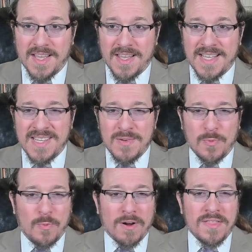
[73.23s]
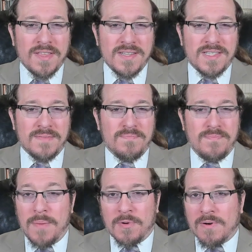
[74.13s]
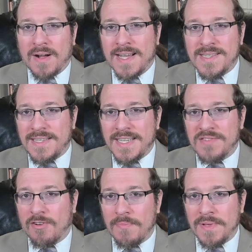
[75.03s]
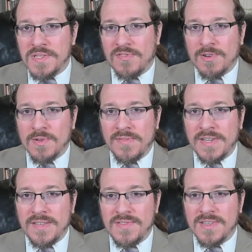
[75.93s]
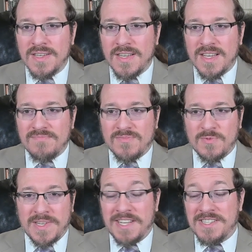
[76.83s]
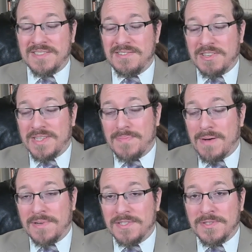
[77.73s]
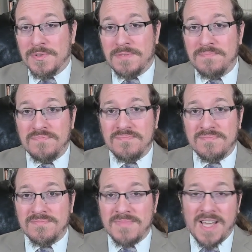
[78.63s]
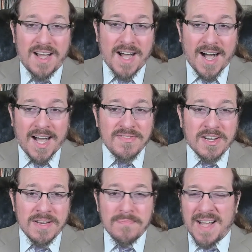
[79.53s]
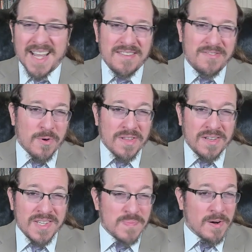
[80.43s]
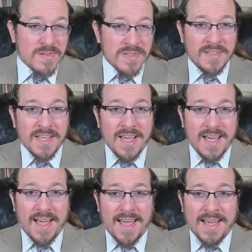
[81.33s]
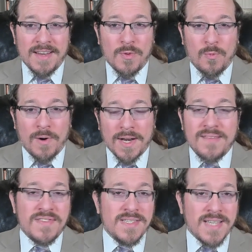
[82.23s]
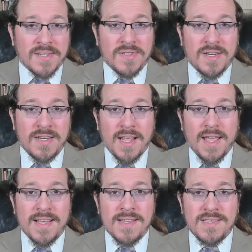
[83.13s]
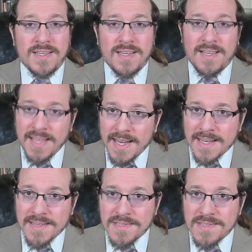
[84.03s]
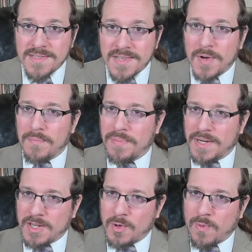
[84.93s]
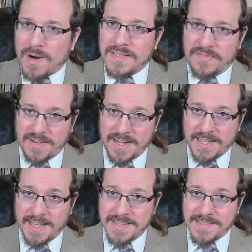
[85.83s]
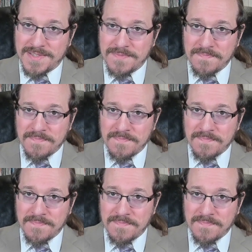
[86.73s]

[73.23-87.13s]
Is it worth it to memorize these formulas for derivatives when you just look them up on Google? I've gone back and forth on this personally, and what I've settled on is yes, but a qualified yes.